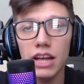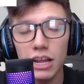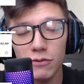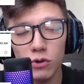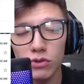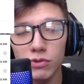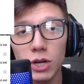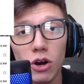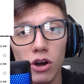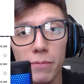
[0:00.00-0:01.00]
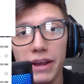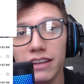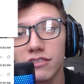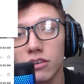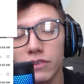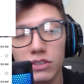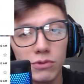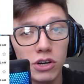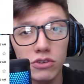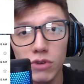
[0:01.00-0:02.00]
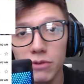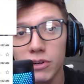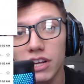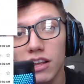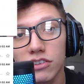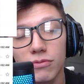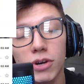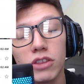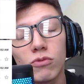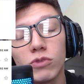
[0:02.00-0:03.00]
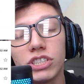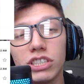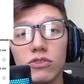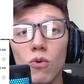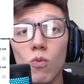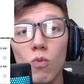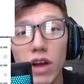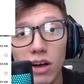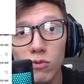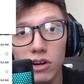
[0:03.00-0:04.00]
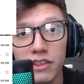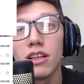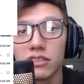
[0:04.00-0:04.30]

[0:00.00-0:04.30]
And of course, we are a paid service. We are $21 a month, which is well worth it.